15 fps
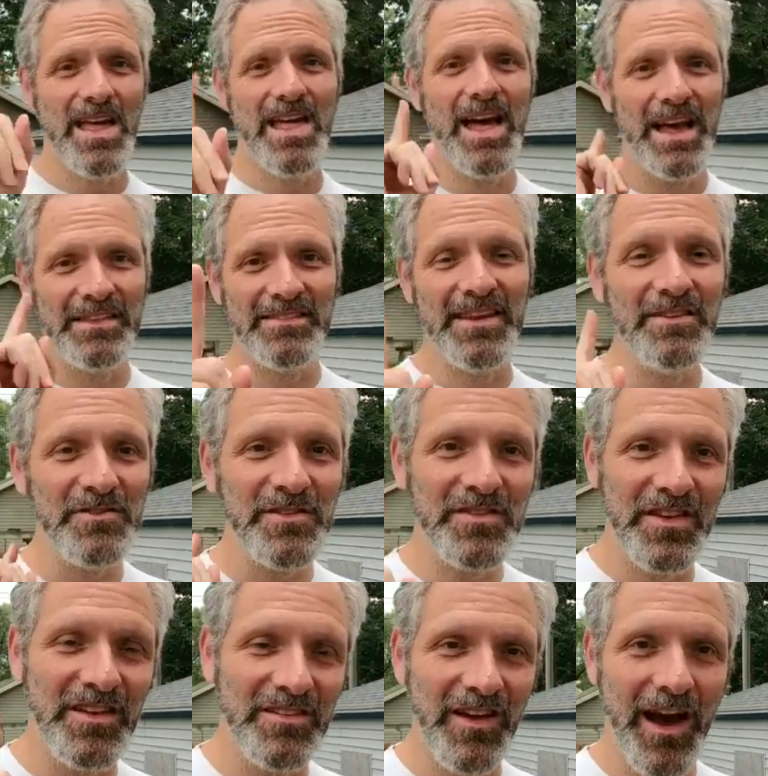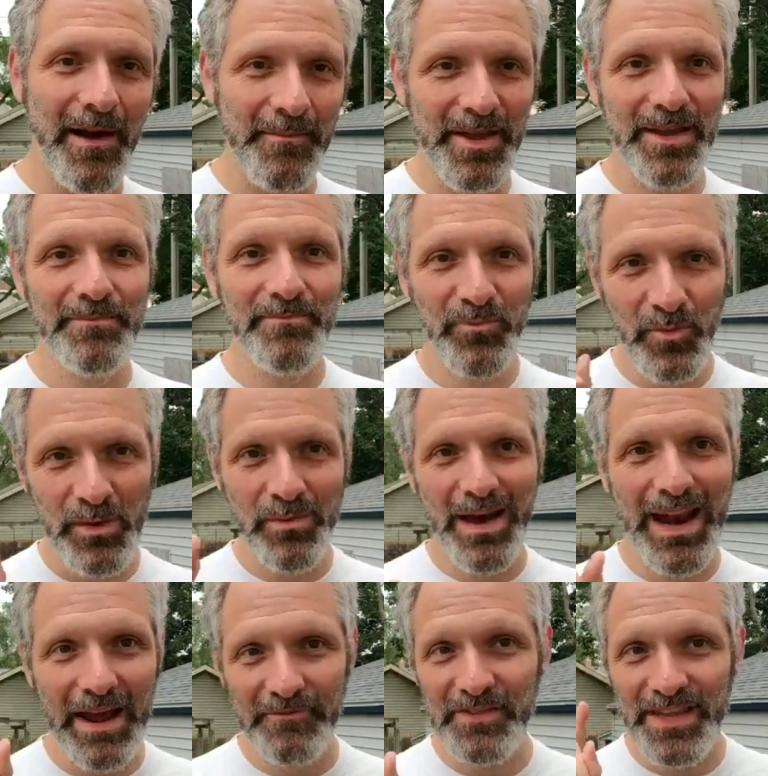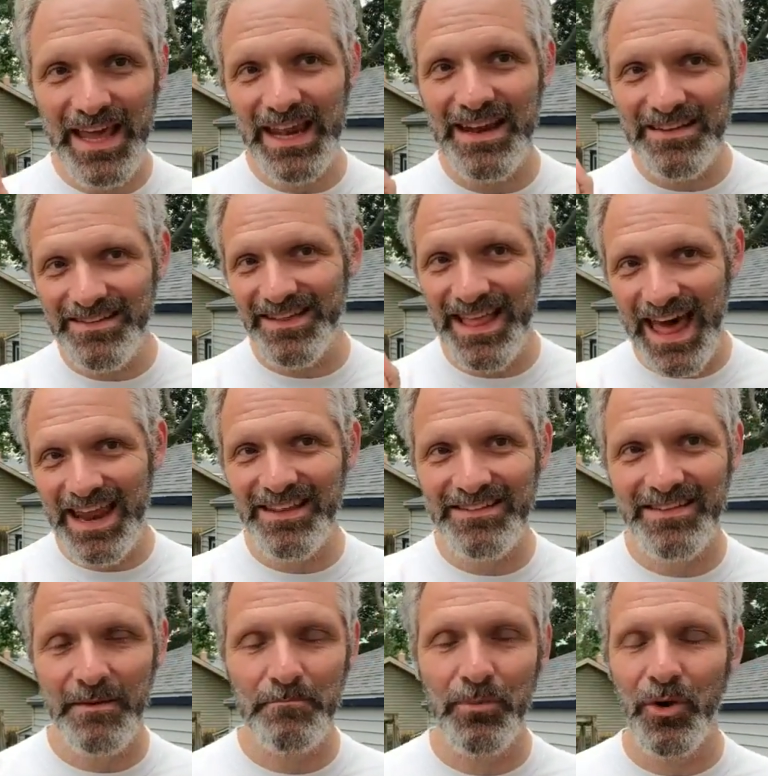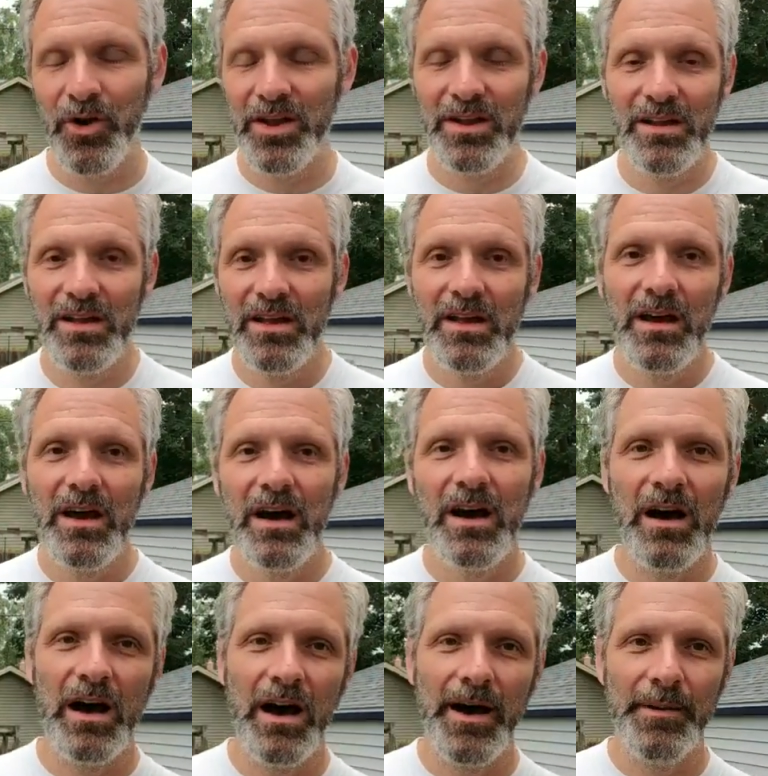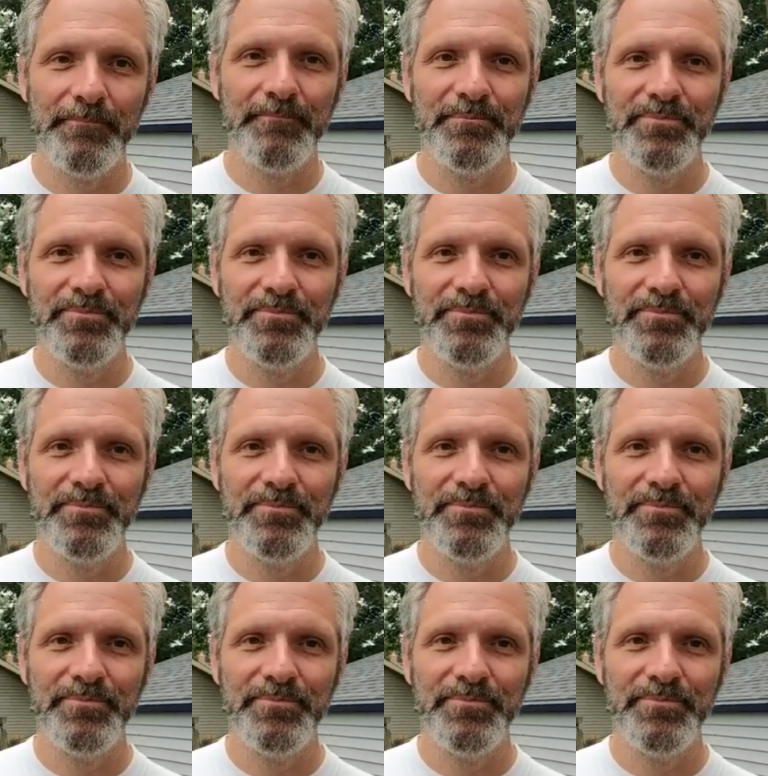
That's interesting, Tommy. We might have to get into that at some point. I